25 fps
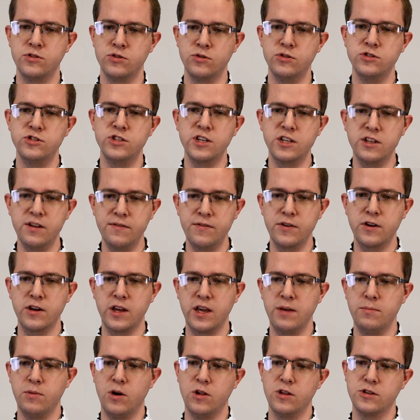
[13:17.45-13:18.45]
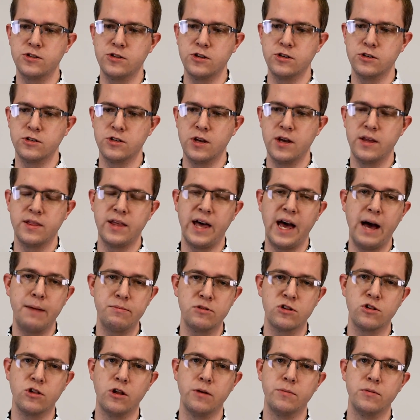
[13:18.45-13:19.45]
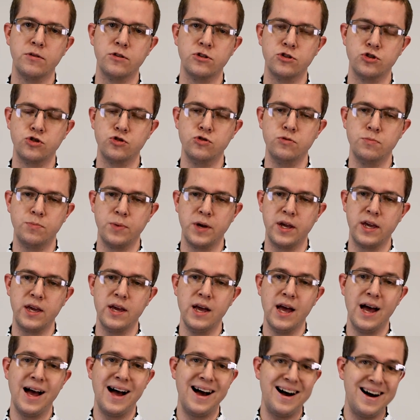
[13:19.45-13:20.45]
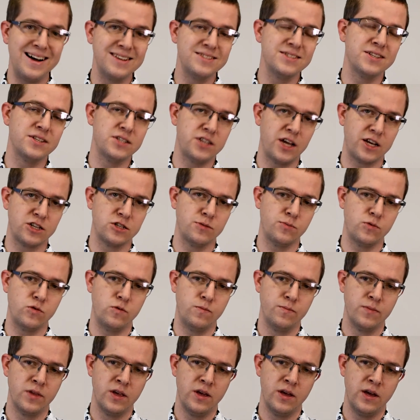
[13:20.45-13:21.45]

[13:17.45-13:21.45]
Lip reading: So in significant hemolysis, the haptoglobin should be undetectable.